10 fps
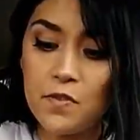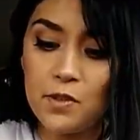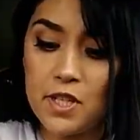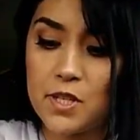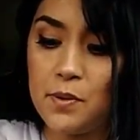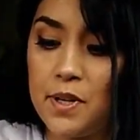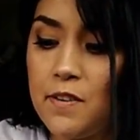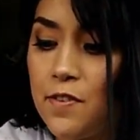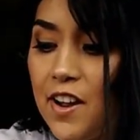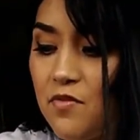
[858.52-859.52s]
for only
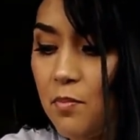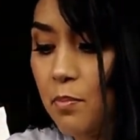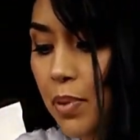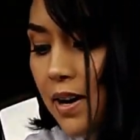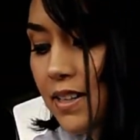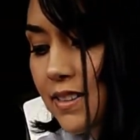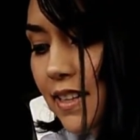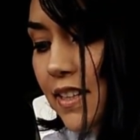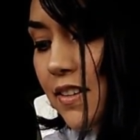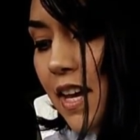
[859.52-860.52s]
$25.
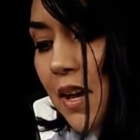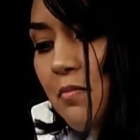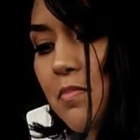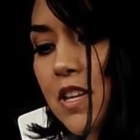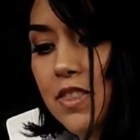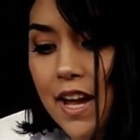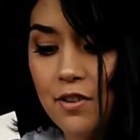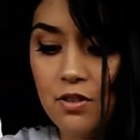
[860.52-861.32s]
Like, you can't beat that.